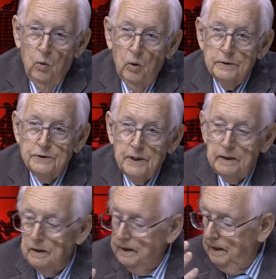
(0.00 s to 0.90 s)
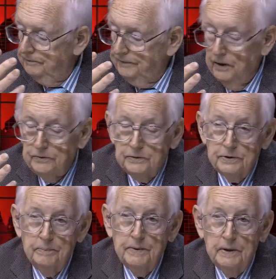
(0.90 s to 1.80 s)
when suddenly I felt
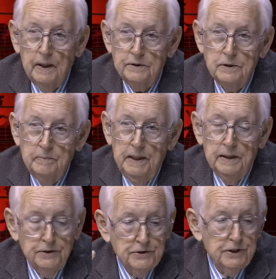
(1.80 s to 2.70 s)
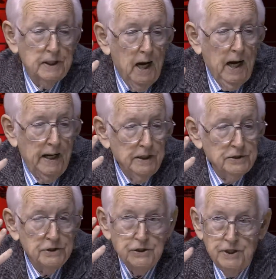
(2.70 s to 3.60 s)
something next to me, and there's a guy
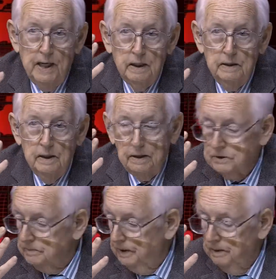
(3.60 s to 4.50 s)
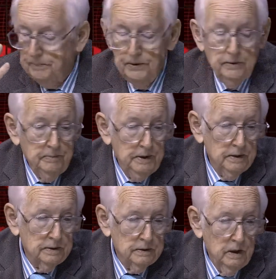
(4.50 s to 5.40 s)
standing next to me, appeared to be
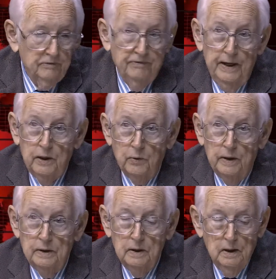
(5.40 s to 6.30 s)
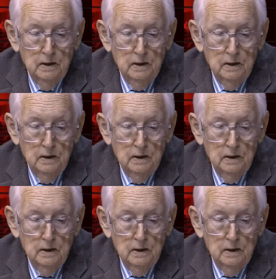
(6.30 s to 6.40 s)
a, a vagrant,